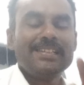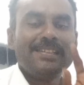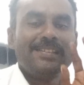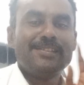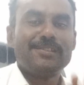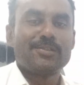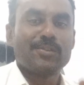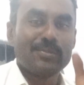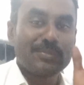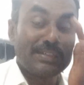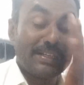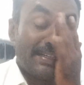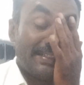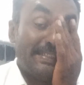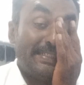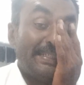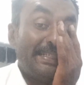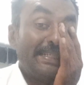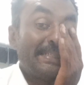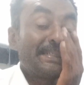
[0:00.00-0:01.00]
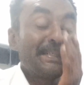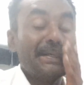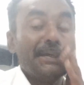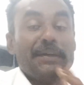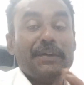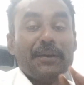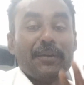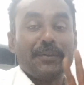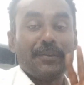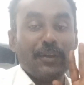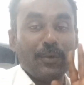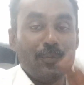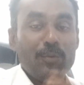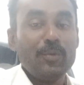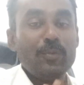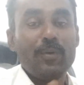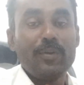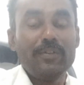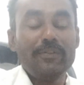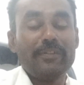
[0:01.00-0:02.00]
in sociology is
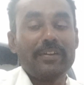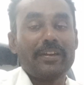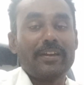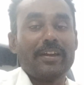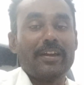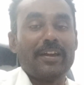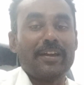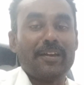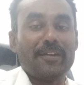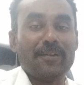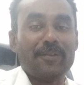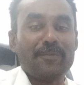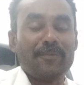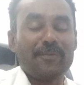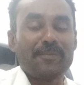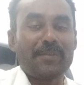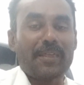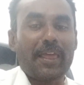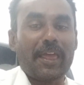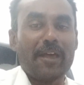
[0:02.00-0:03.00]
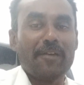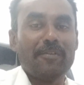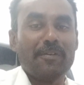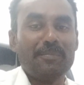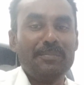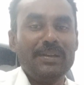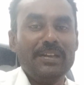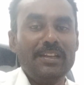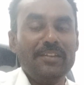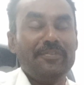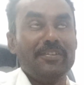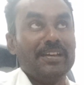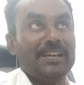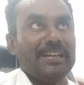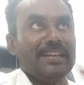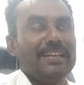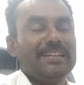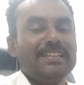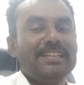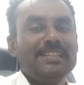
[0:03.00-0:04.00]
everyone have a belief
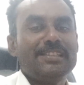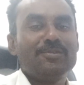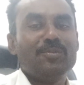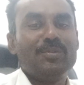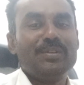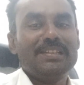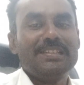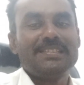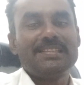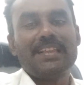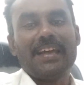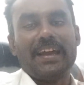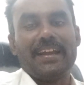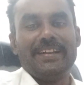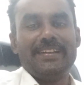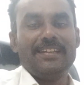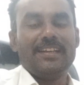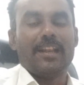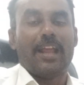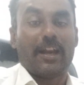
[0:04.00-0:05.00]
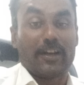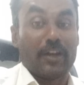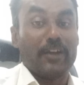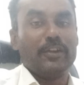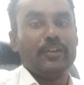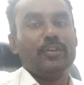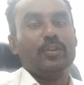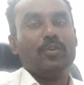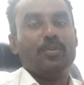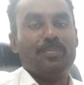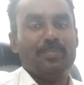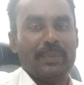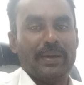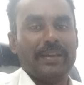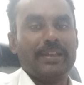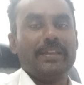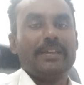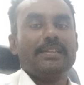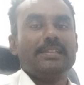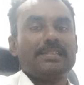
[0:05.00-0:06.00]
this one is the ideal according to
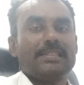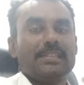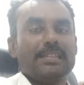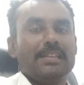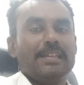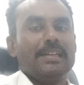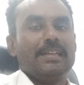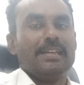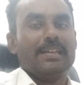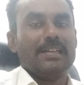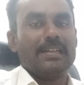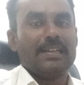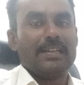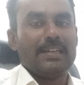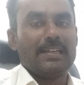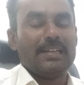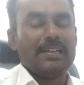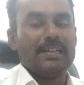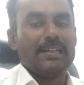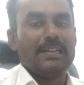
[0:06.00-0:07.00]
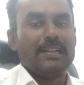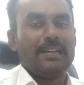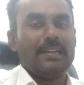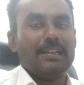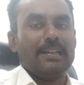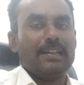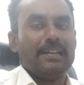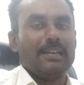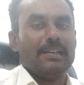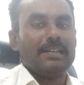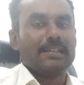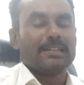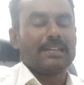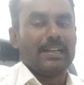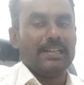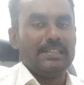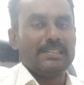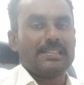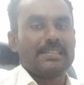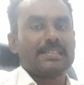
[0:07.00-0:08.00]
my uh,
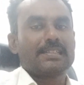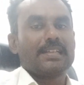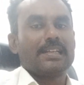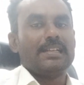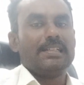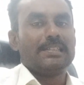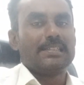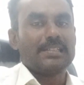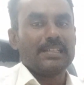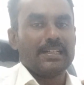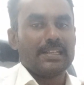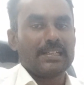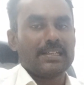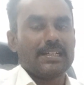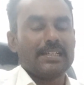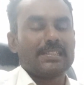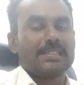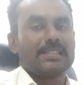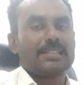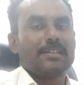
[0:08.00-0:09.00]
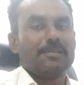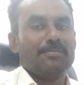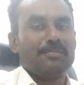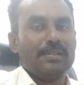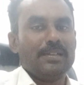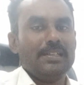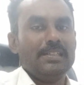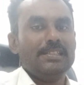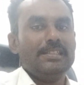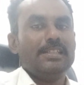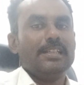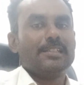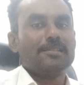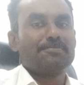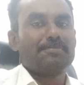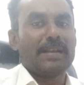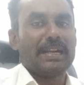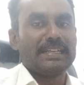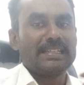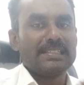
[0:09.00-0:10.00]
culture, custom, religious
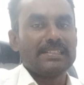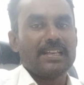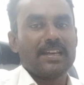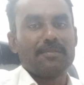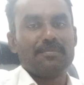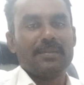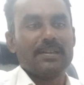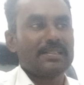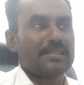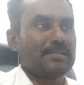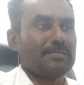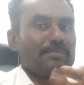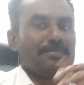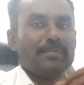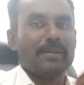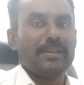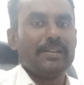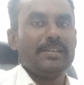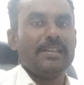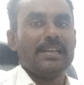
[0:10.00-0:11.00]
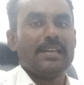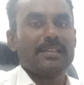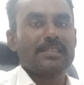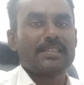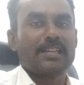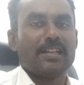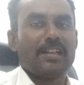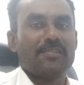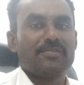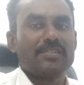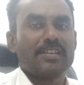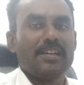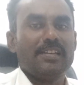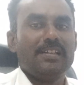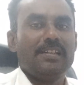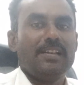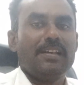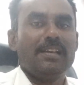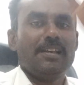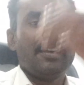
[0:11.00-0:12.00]
practice, or my son of
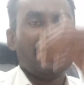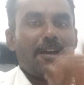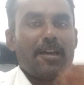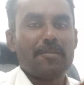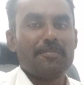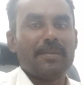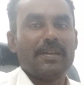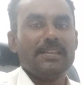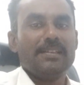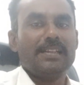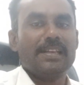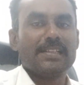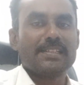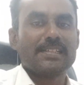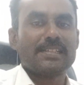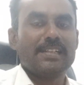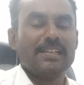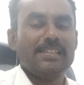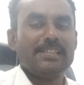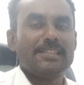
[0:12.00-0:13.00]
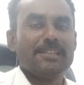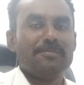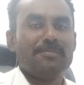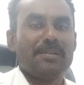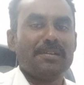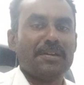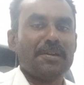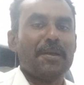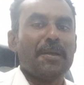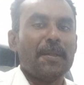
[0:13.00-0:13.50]
soil, or my nationalism.